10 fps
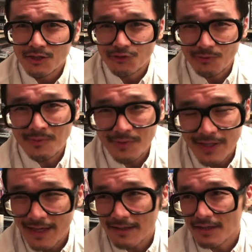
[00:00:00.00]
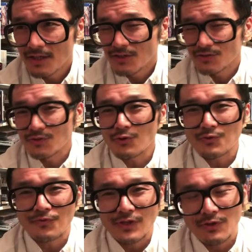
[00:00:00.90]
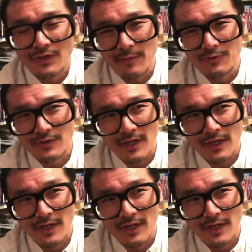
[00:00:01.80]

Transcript: Do you remember that? So those were videotapes